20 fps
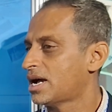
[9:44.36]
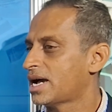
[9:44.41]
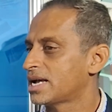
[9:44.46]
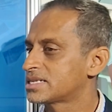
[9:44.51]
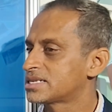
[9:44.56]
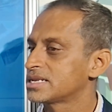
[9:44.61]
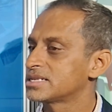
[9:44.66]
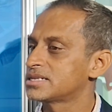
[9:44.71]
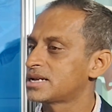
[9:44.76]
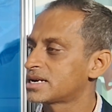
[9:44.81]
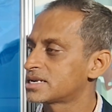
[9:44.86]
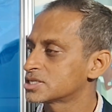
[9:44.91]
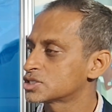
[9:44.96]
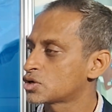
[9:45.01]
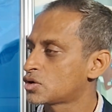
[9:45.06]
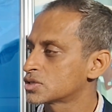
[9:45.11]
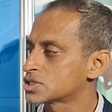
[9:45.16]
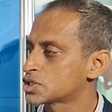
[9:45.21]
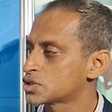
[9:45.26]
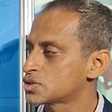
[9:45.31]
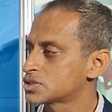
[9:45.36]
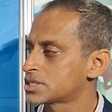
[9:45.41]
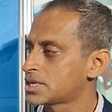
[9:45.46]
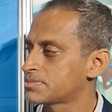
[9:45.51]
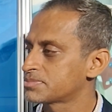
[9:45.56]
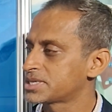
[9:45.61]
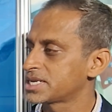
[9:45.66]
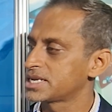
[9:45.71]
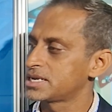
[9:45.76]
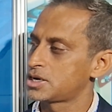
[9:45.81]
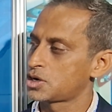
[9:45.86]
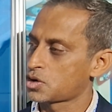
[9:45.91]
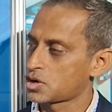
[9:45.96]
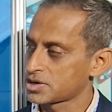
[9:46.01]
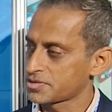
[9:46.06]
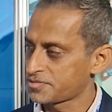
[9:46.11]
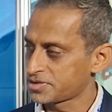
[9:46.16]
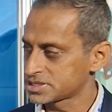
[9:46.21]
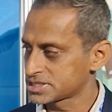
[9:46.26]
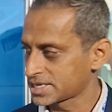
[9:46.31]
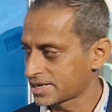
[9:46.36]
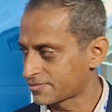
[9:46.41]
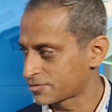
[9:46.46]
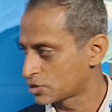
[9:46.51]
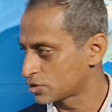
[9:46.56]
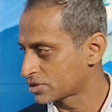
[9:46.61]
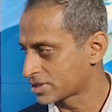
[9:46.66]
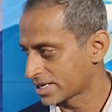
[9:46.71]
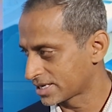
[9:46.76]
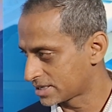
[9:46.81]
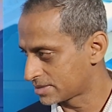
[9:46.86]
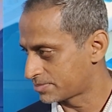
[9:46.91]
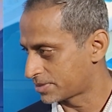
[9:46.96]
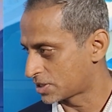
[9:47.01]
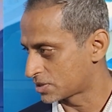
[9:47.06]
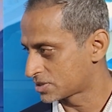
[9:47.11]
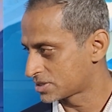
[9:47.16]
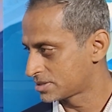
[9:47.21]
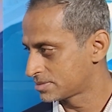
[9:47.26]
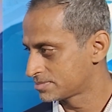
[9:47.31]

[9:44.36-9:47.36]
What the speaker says: I think that is also something a lot of us have to think about.